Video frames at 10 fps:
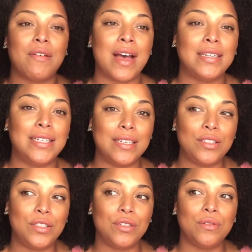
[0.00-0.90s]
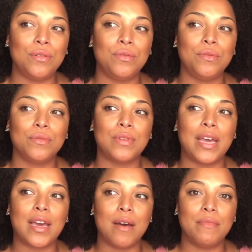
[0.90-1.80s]
Now, I didn't do
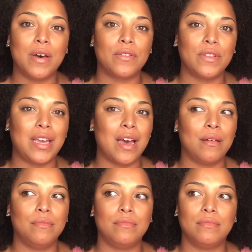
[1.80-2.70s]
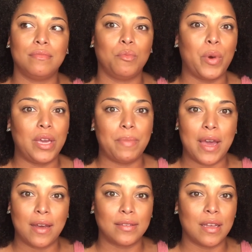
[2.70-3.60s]
like a monthly, I'm way
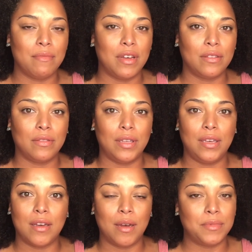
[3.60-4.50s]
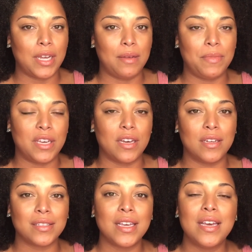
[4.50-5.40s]
past a monthly update
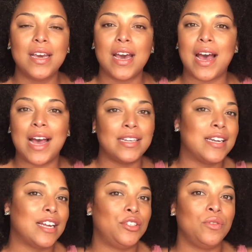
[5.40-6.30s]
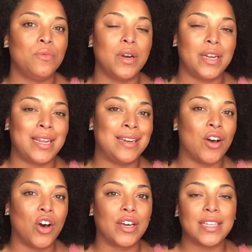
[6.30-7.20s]
because I did not do one in
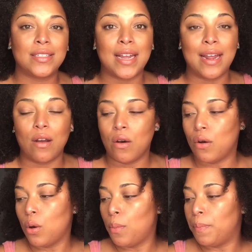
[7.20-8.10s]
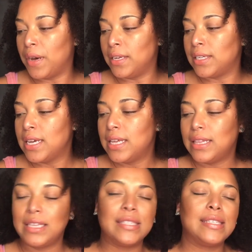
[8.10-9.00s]
August at all, but
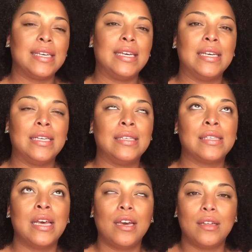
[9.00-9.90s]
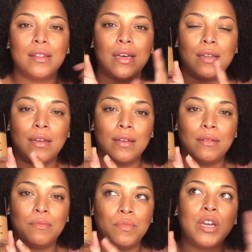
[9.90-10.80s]
this is
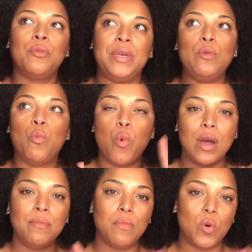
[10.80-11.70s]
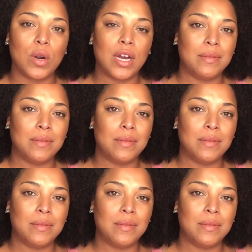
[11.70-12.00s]
the, there'll be one more